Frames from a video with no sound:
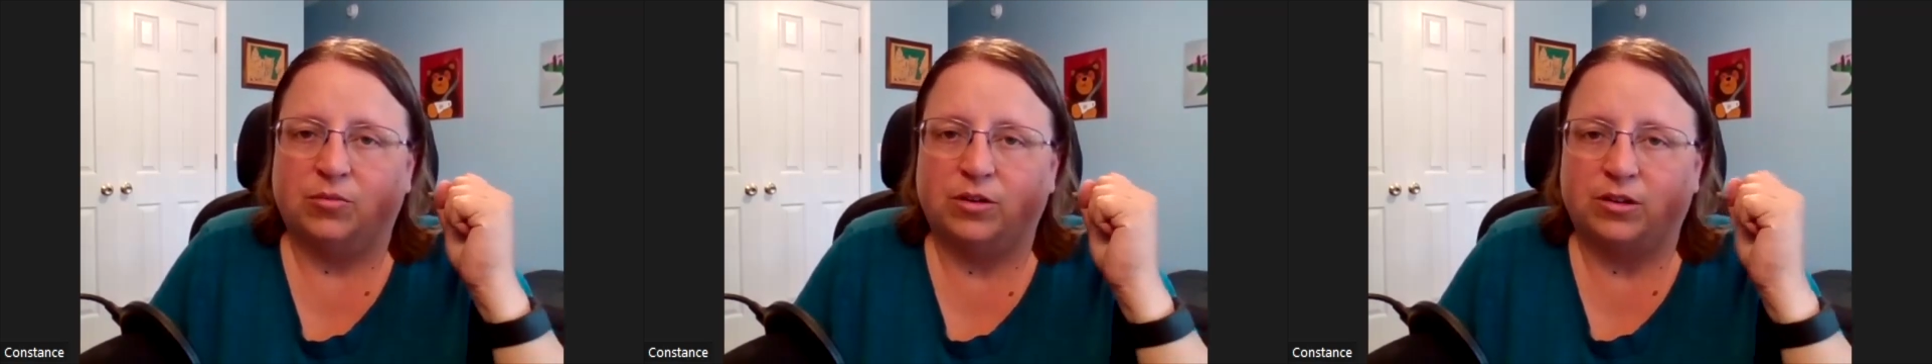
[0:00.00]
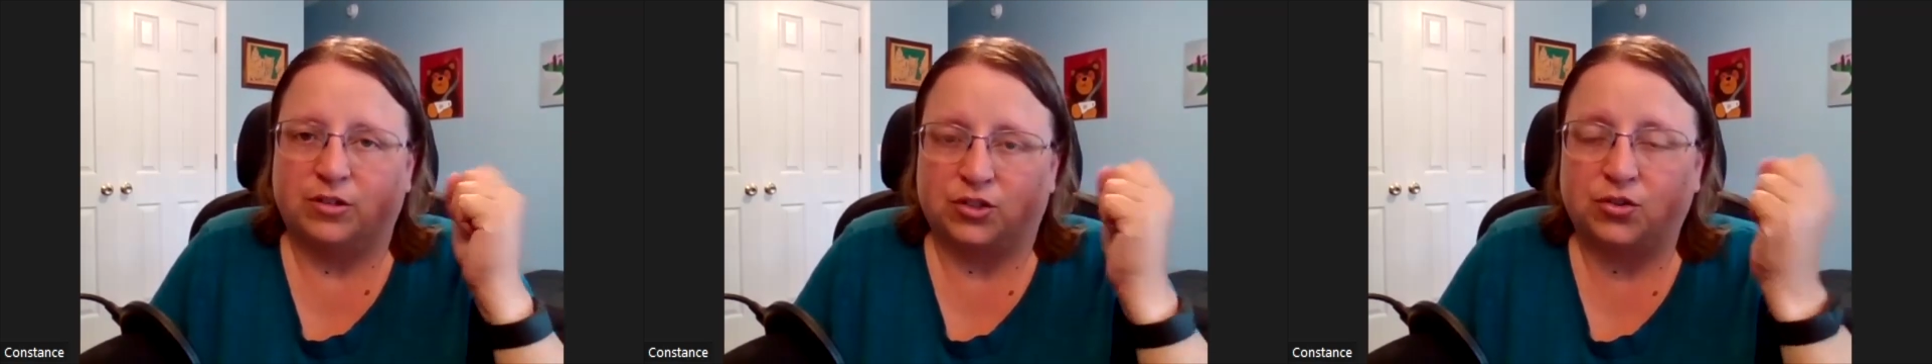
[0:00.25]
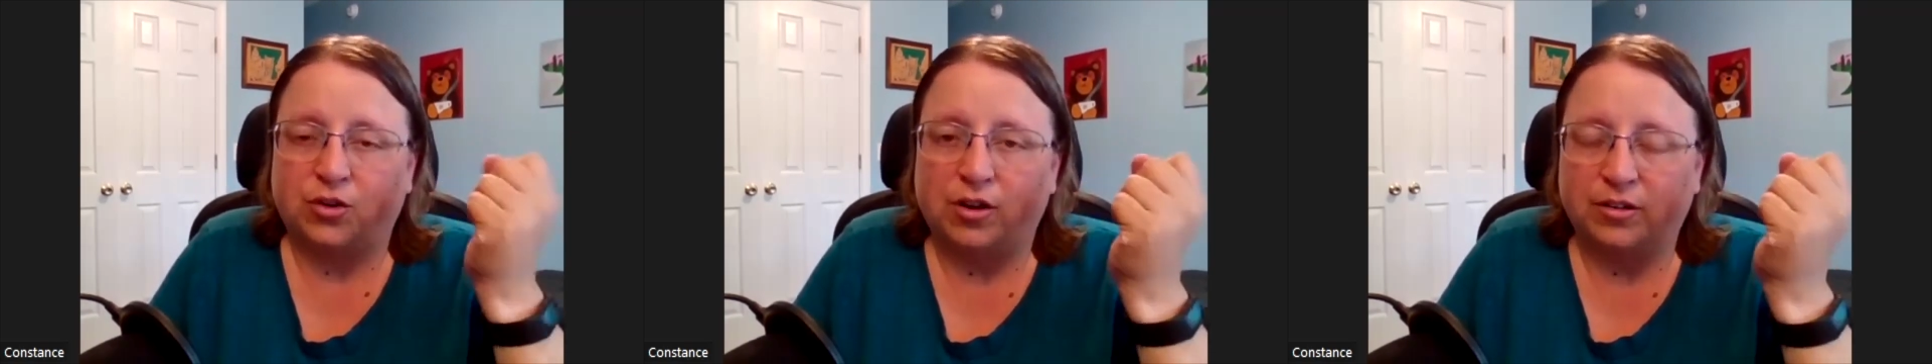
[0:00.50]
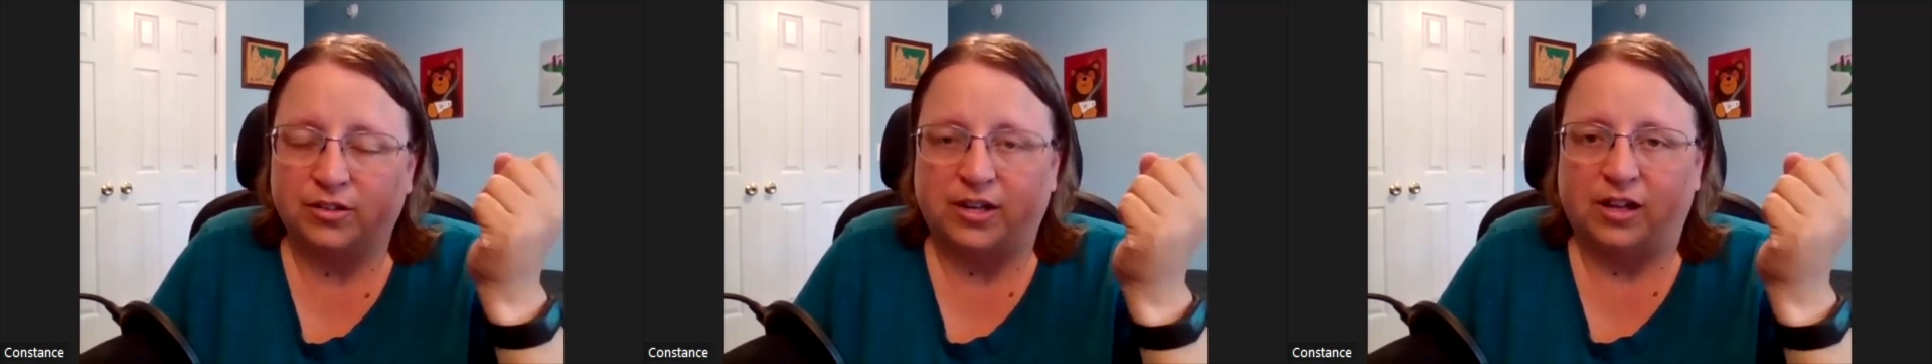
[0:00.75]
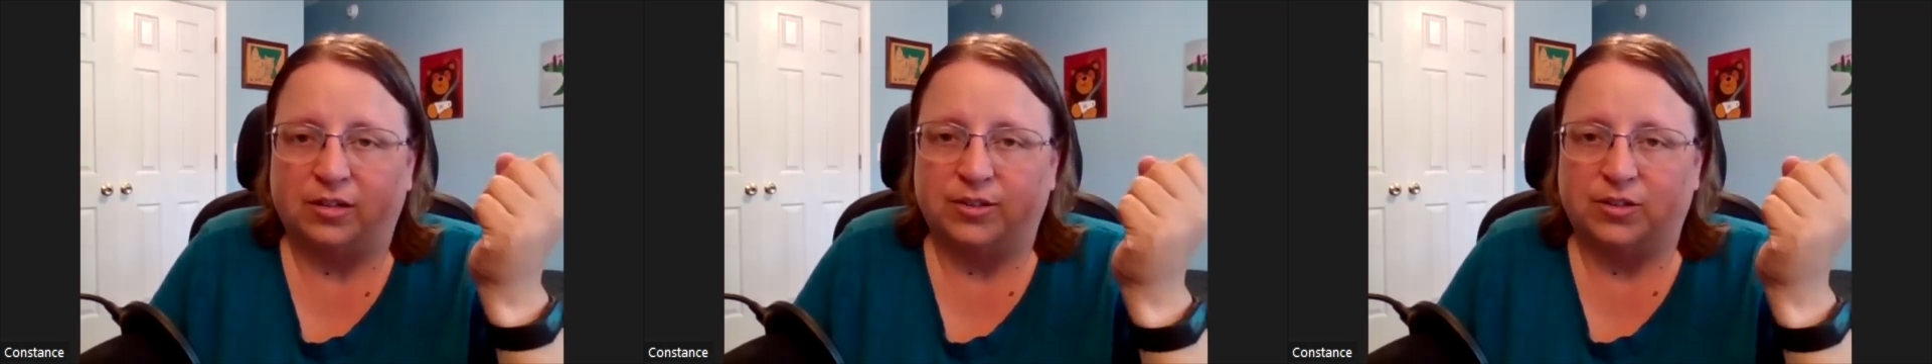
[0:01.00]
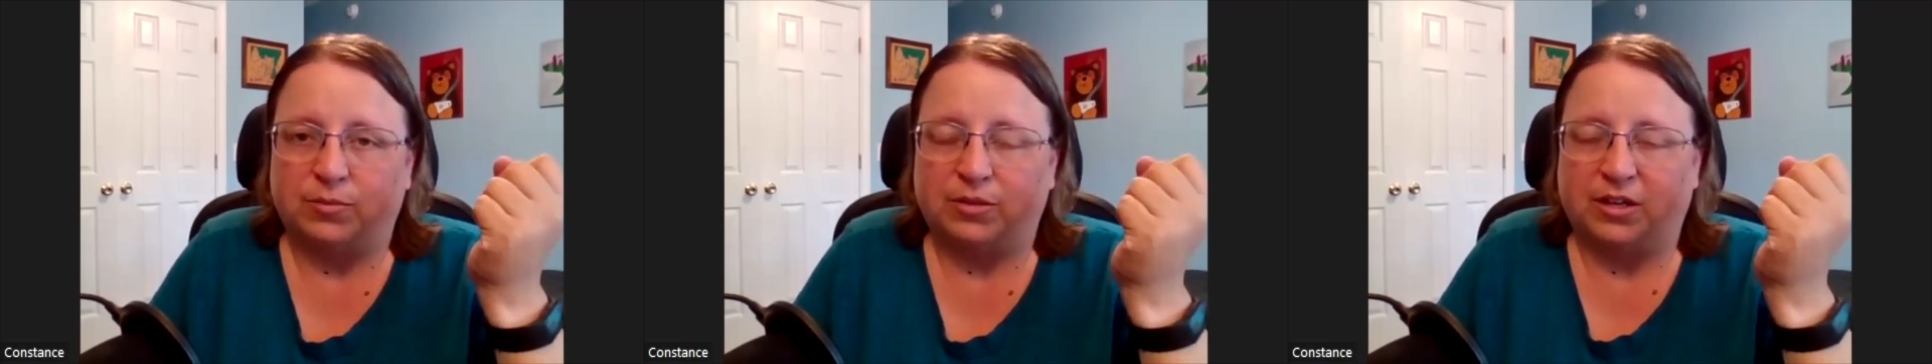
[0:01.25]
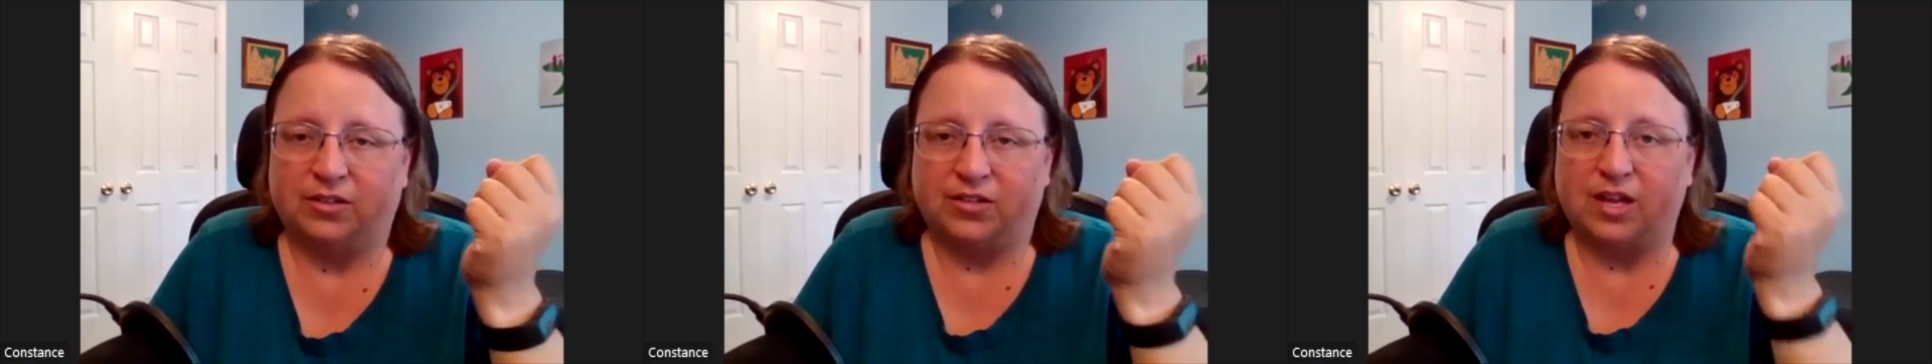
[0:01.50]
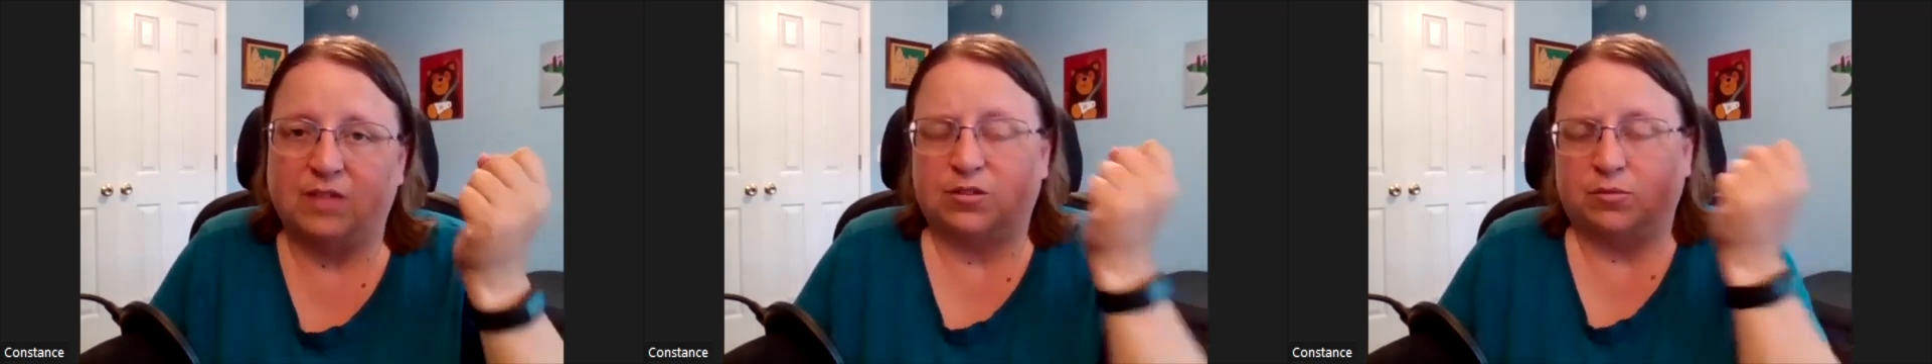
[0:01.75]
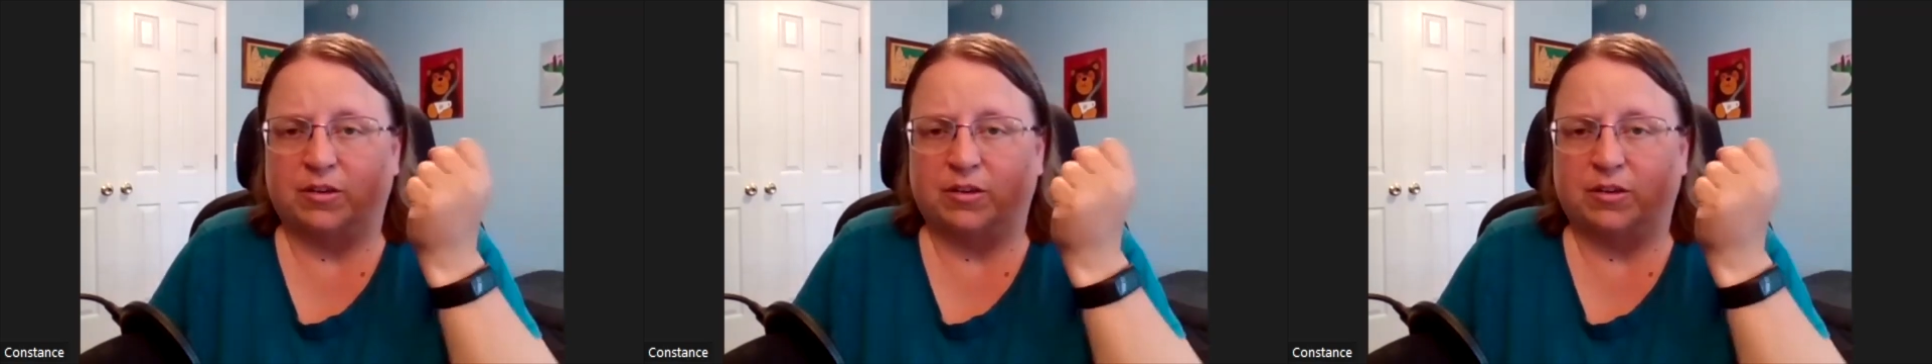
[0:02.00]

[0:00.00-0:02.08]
one of the strongest elements because that's